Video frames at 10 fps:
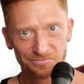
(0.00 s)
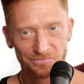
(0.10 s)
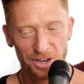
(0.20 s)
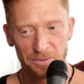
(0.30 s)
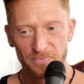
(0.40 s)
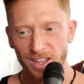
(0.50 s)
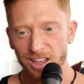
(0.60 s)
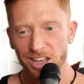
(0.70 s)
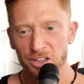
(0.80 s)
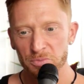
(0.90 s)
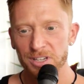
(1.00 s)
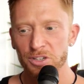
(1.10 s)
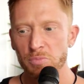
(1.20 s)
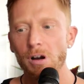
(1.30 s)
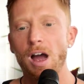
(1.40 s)
Right? You'd be
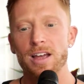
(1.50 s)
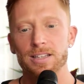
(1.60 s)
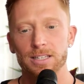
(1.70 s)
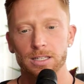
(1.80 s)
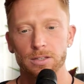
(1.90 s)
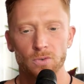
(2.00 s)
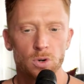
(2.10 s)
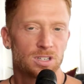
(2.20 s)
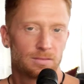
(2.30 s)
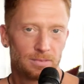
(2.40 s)
surprised. Like, of course,